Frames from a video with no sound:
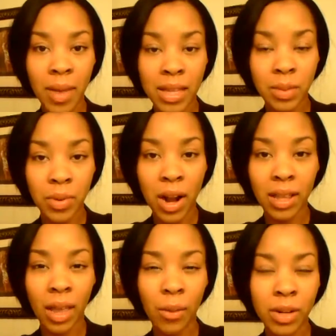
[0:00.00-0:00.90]
has a
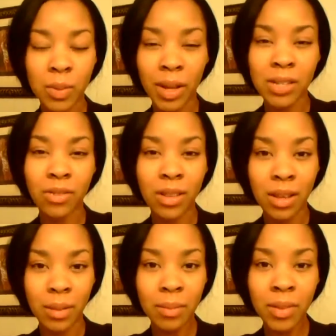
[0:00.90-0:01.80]
product that works best for
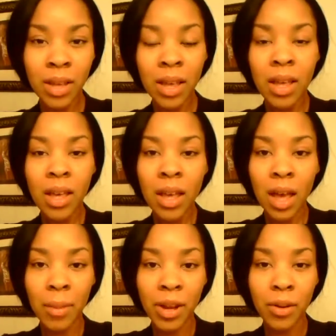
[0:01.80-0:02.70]
them.
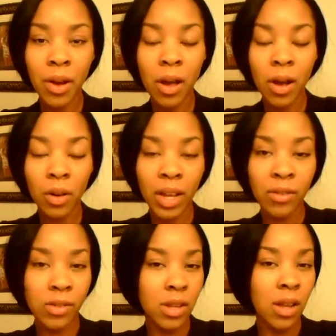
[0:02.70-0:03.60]
I know
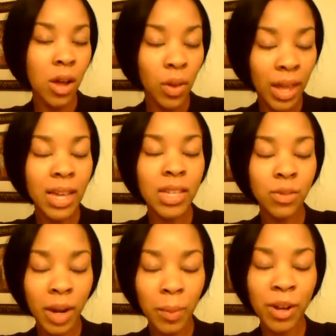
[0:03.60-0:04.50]
Olay
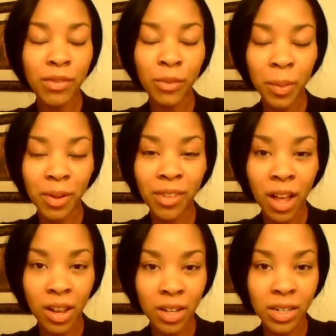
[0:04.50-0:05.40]
is recommended for women of
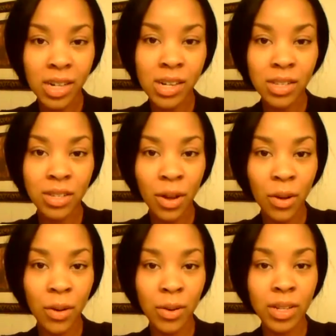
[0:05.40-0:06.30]
color,
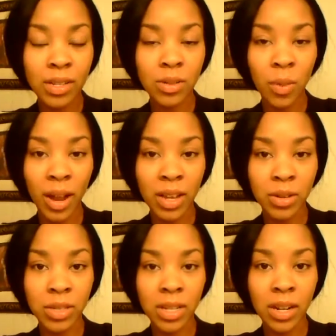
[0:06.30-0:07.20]
so it's why I
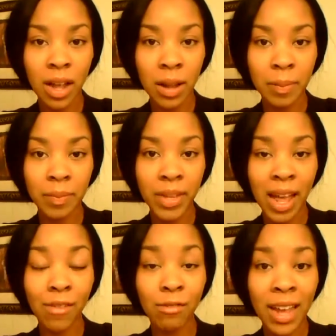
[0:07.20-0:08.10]
use it. And I
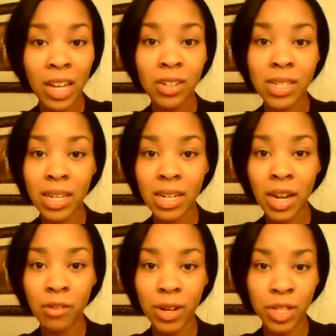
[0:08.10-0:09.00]
have a regular
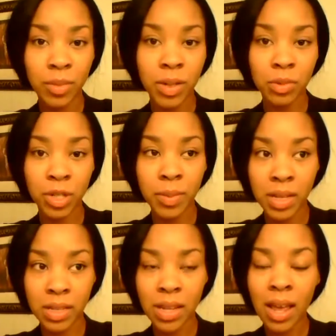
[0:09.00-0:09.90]
skincare regimen, which
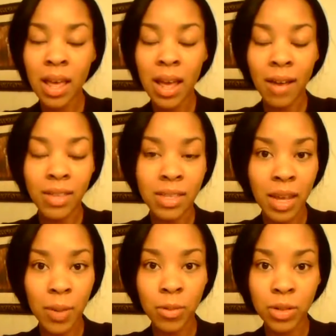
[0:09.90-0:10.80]
means I have the
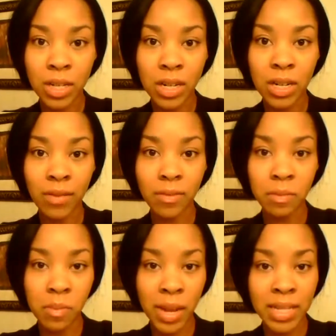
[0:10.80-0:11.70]
same routine of
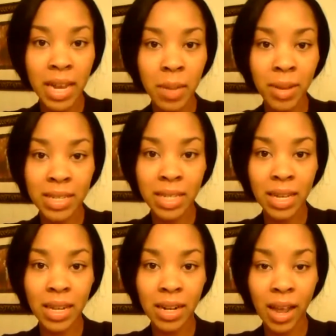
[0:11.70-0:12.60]
maintaining my
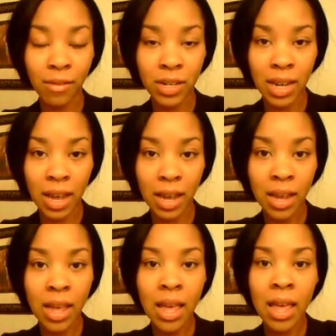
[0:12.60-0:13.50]
skin every
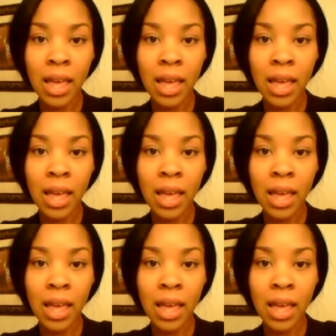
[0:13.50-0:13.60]
day,